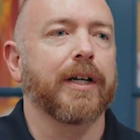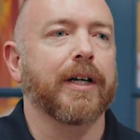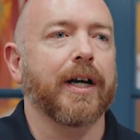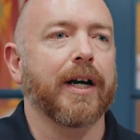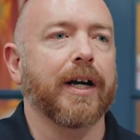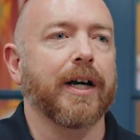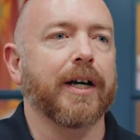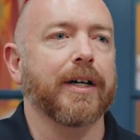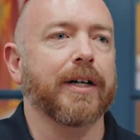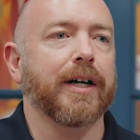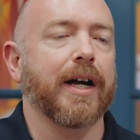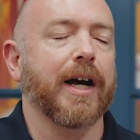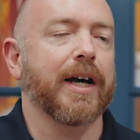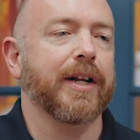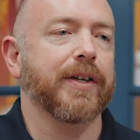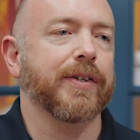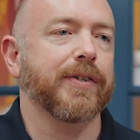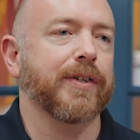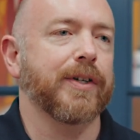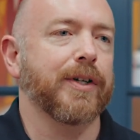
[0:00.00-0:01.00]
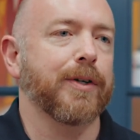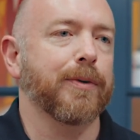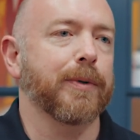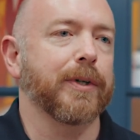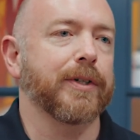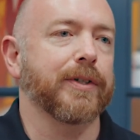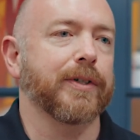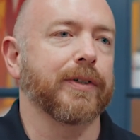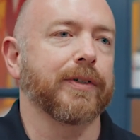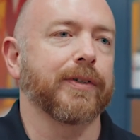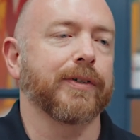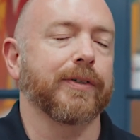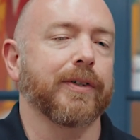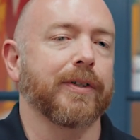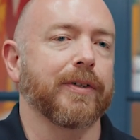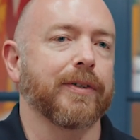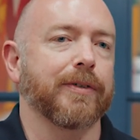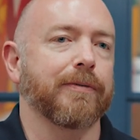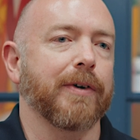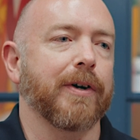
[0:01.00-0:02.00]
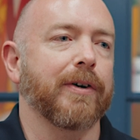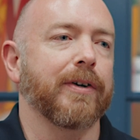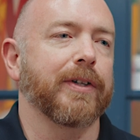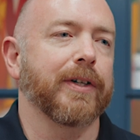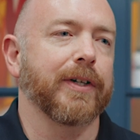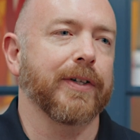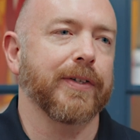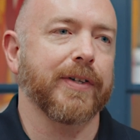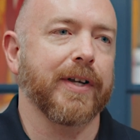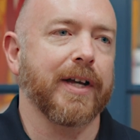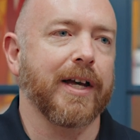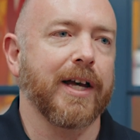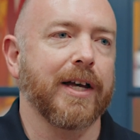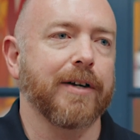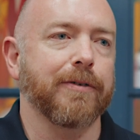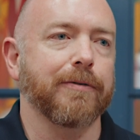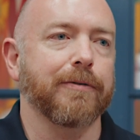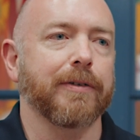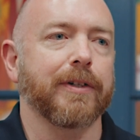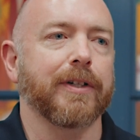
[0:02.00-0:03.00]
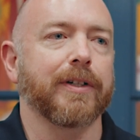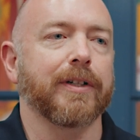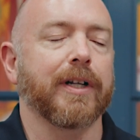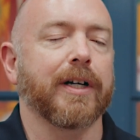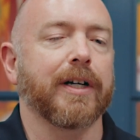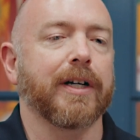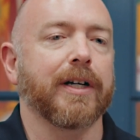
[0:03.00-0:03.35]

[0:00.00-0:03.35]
Odyssey, which is very nice to have. And